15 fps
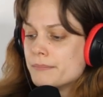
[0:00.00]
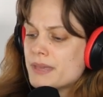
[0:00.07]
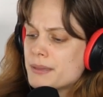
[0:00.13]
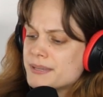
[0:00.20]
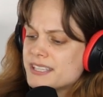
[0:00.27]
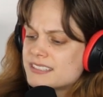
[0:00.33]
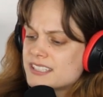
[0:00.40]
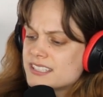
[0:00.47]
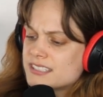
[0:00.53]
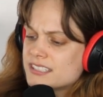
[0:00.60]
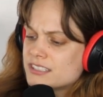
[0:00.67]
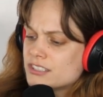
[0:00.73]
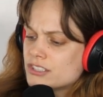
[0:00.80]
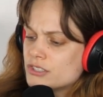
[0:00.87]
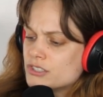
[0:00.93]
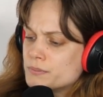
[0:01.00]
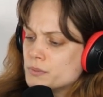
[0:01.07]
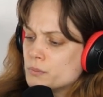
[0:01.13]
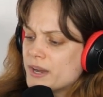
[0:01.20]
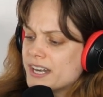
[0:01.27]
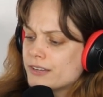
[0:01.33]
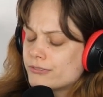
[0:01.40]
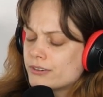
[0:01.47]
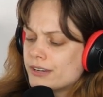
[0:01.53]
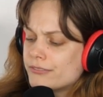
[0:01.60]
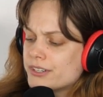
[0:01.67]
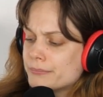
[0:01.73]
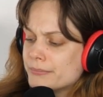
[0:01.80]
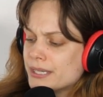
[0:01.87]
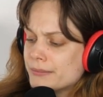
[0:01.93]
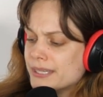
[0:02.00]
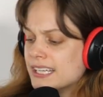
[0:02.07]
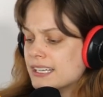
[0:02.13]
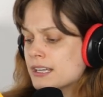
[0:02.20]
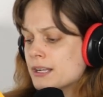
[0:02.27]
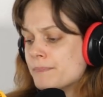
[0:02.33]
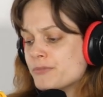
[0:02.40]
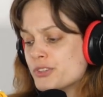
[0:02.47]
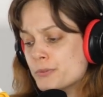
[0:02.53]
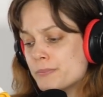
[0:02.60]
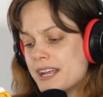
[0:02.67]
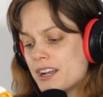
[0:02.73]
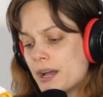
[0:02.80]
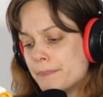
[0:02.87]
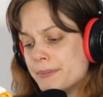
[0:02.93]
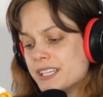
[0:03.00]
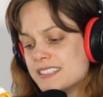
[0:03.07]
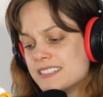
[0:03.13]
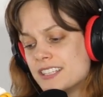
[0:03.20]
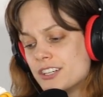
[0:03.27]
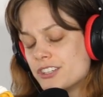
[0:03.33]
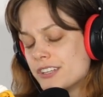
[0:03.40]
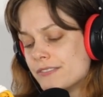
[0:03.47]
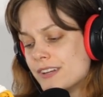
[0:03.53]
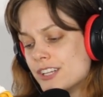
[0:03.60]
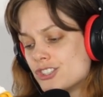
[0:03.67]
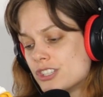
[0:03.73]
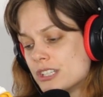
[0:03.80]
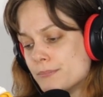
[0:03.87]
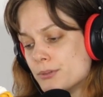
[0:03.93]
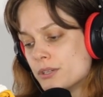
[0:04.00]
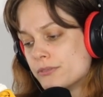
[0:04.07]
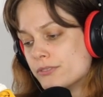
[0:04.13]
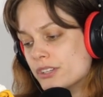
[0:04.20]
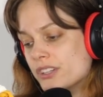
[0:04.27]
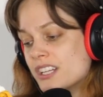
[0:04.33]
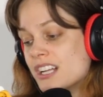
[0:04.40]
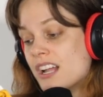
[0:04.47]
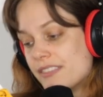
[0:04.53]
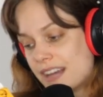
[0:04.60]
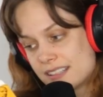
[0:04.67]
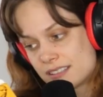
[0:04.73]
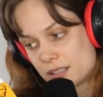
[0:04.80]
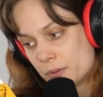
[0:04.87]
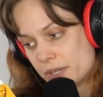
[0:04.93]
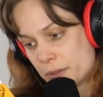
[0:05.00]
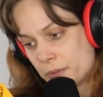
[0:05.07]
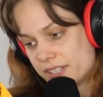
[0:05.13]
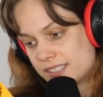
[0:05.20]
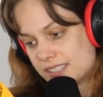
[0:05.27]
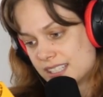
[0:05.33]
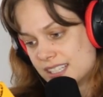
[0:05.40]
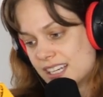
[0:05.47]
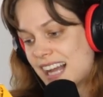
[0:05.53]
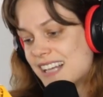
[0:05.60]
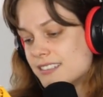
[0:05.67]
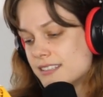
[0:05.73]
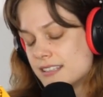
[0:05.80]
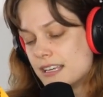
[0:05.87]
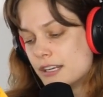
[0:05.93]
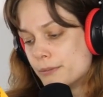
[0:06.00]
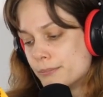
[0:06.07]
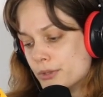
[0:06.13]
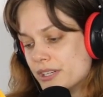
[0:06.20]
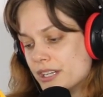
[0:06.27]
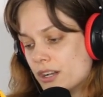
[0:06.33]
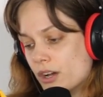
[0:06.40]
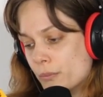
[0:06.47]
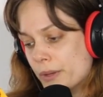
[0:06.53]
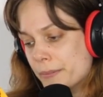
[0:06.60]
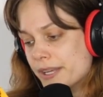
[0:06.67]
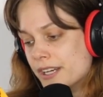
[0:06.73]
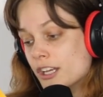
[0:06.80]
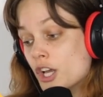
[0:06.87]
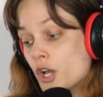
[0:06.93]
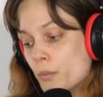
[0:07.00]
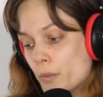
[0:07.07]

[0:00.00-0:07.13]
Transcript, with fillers: Maybe it's the sister who's been waiting forever to meet me, who may not be considered conventionally beautiful. That's the one I want to see. I see the inner beauty in all women.